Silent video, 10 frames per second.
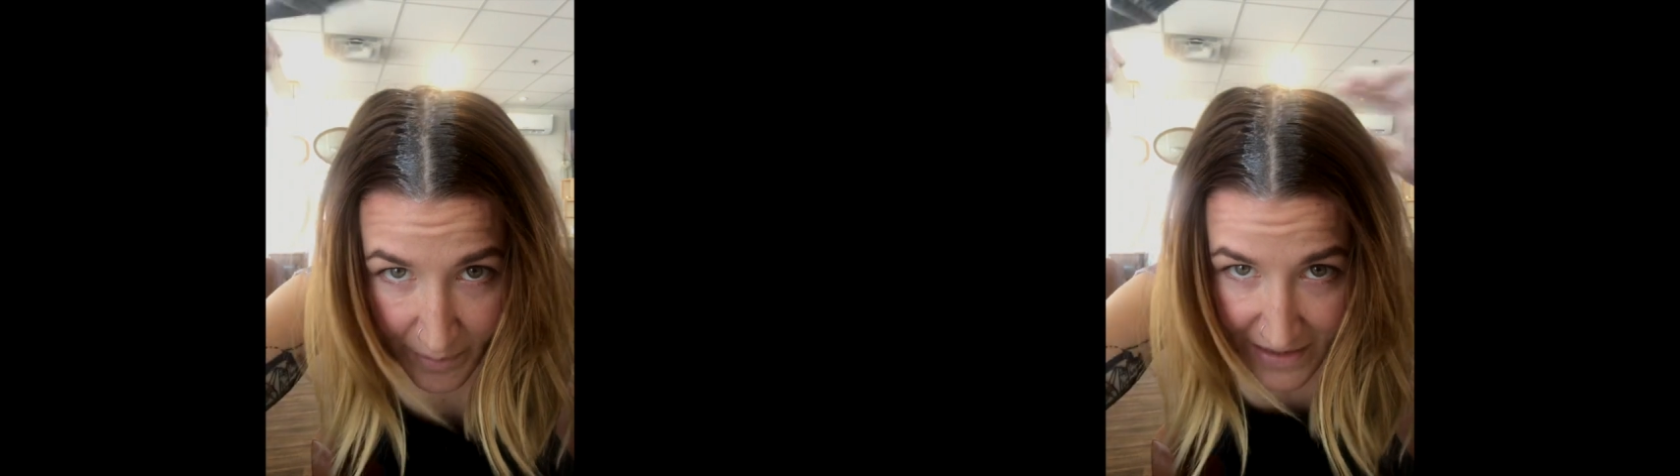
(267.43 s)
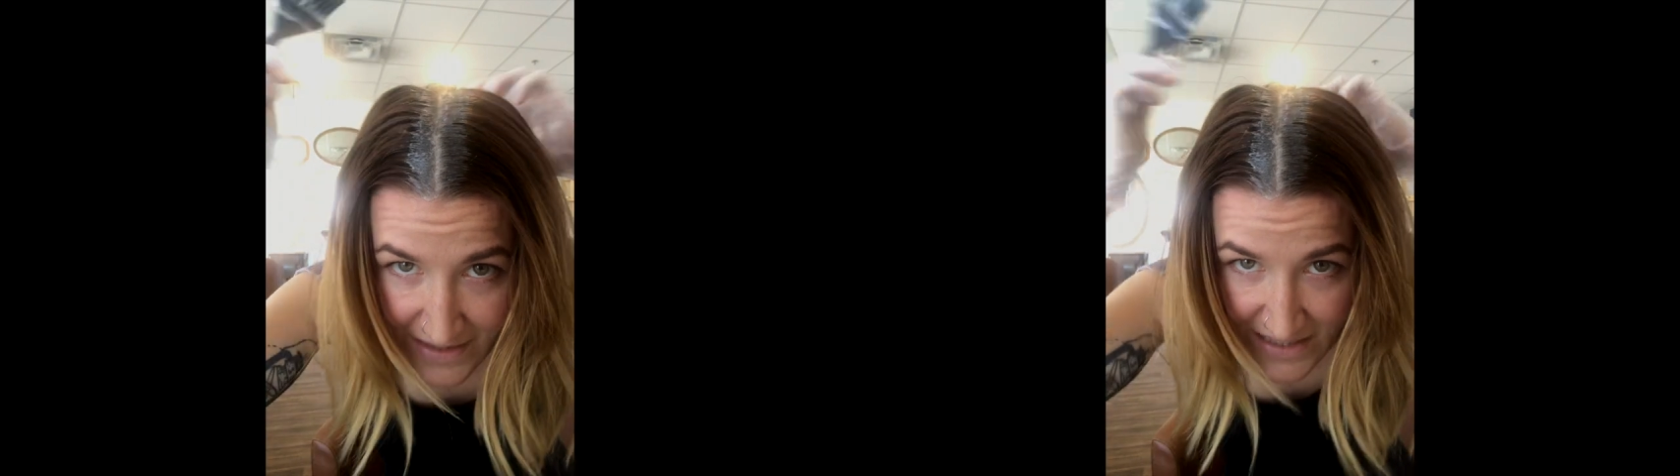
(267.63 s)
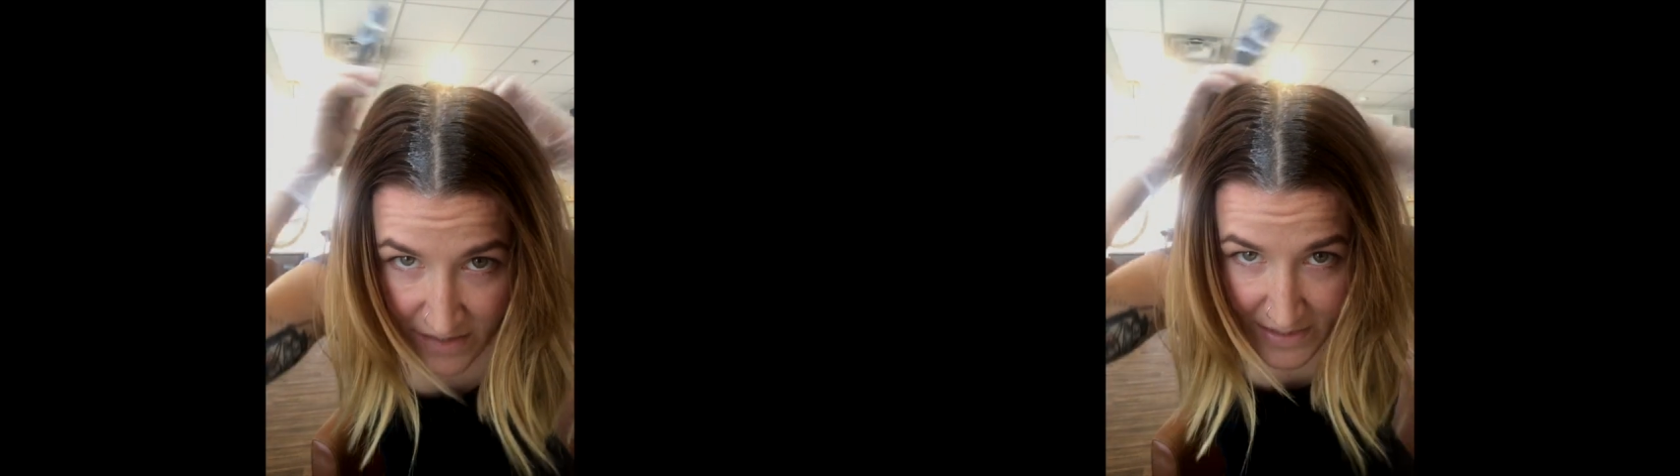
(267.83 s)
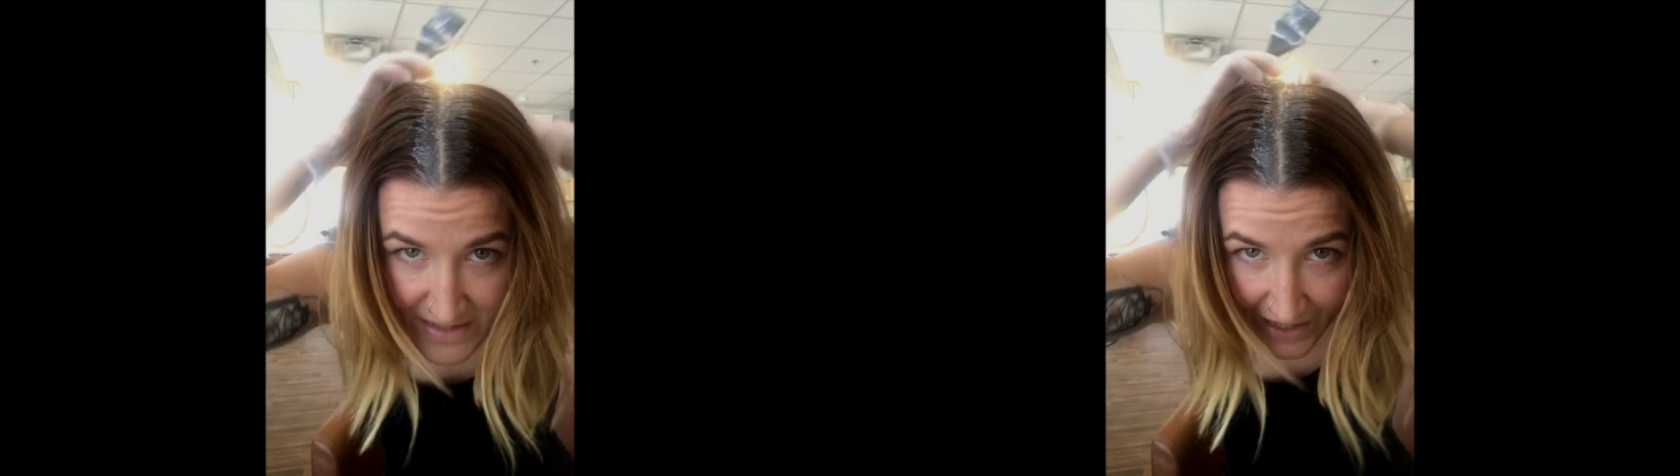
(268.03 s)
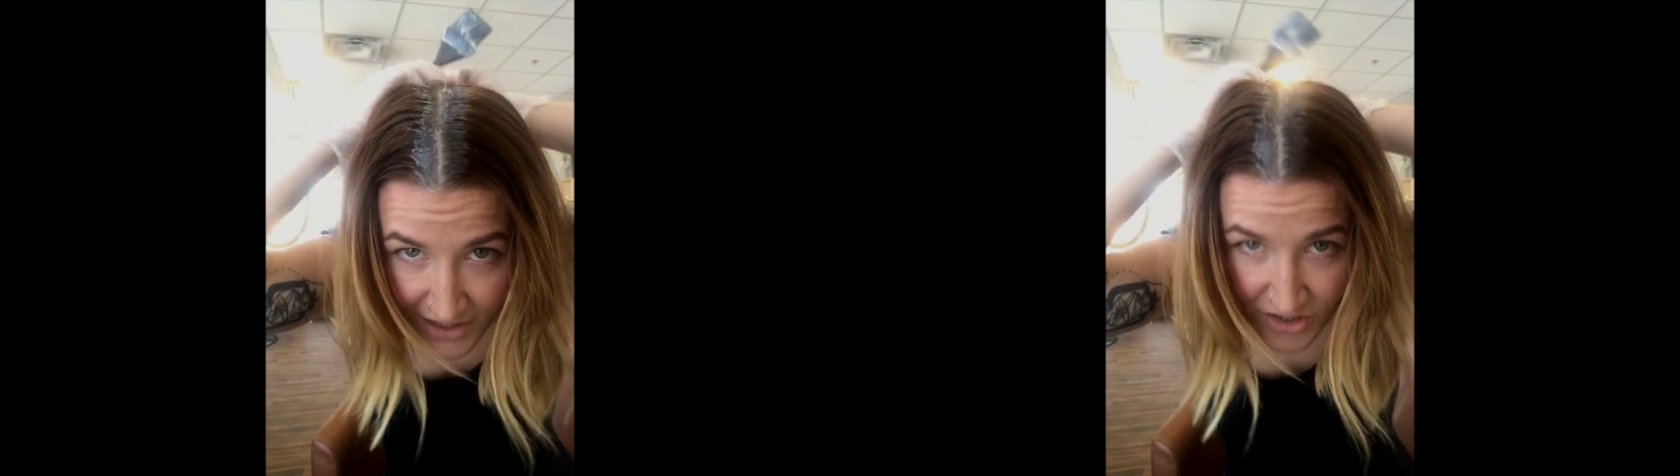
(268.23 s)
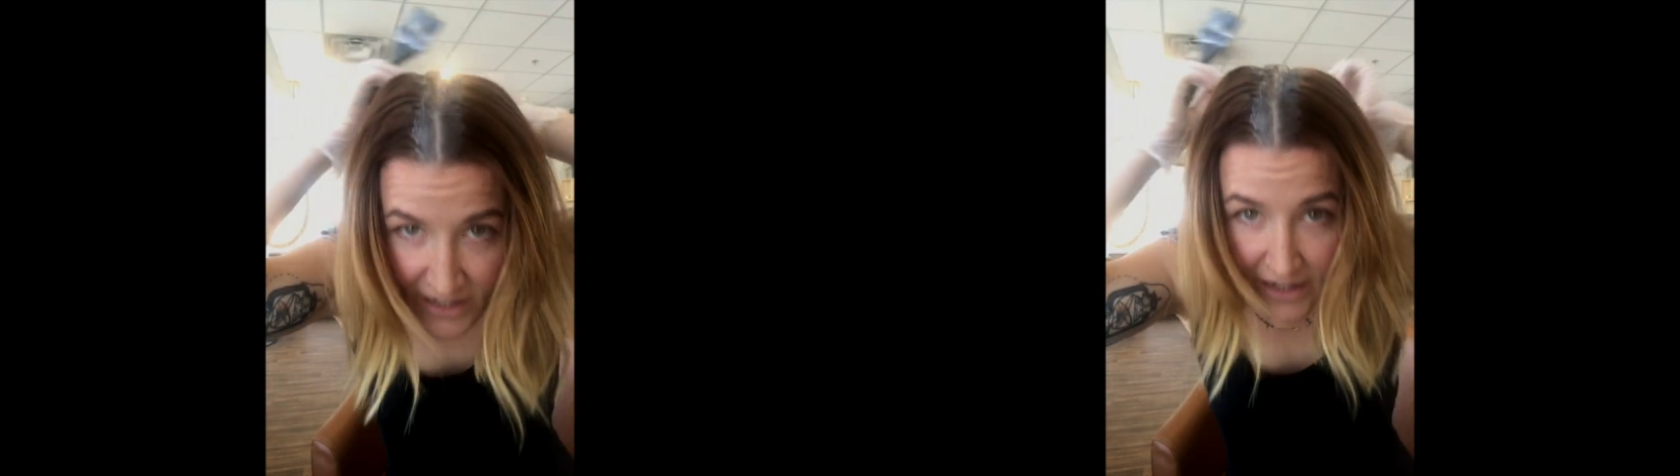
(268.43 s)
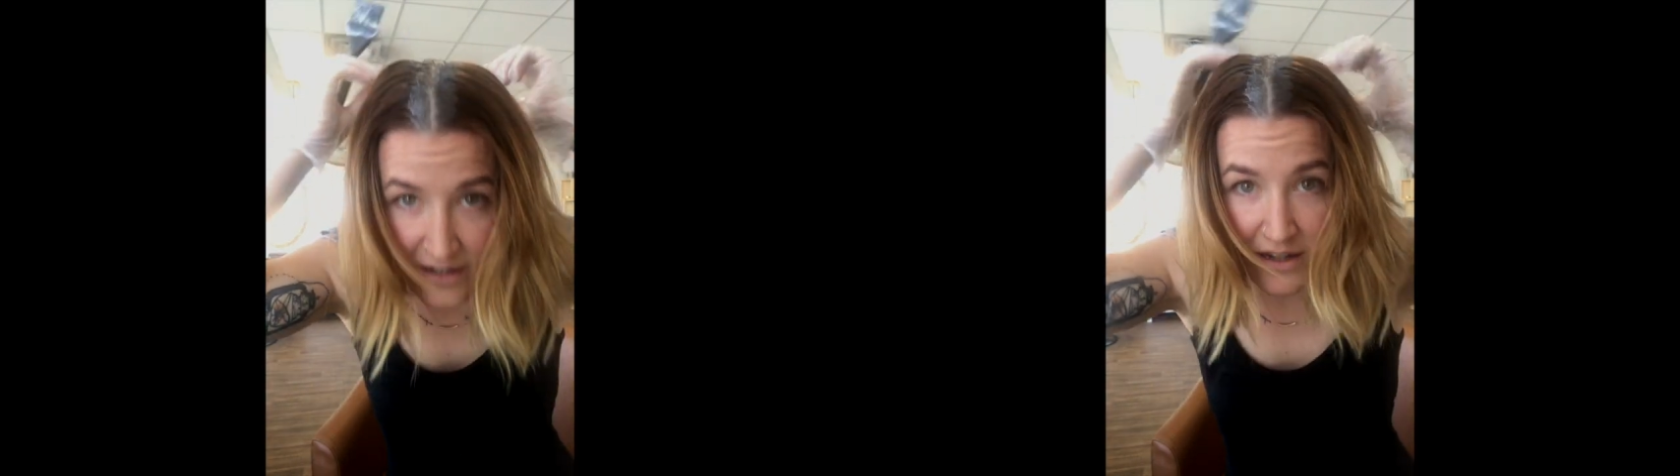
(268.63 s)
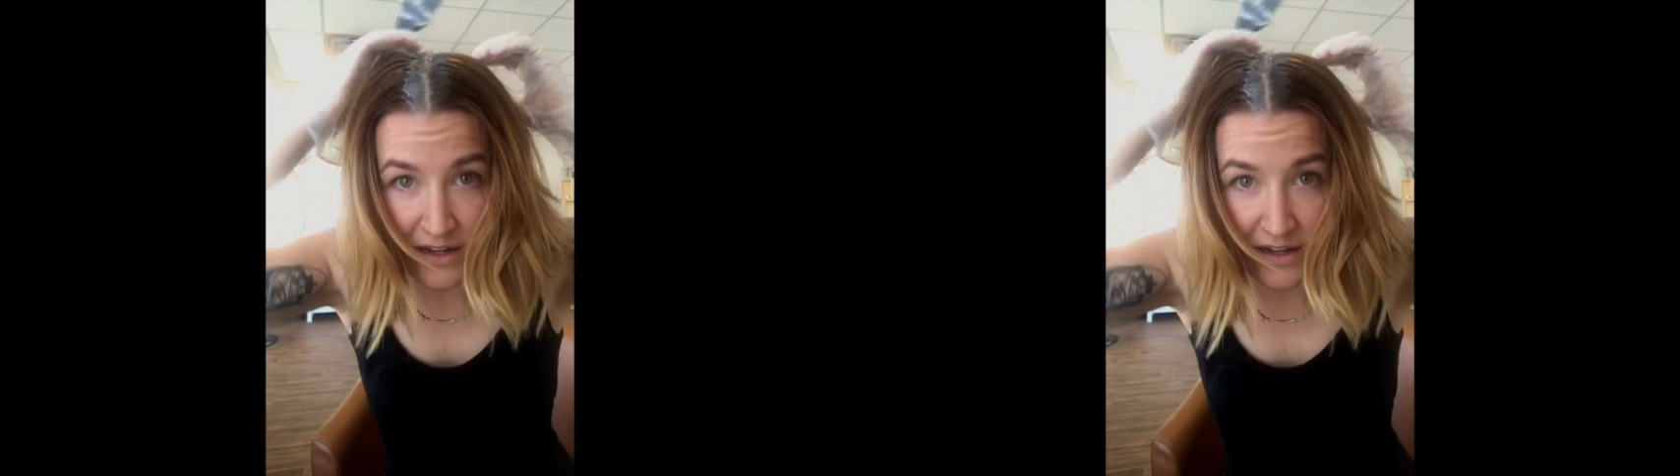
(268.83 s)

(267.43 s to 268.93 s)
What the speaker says: because it needs to be saturated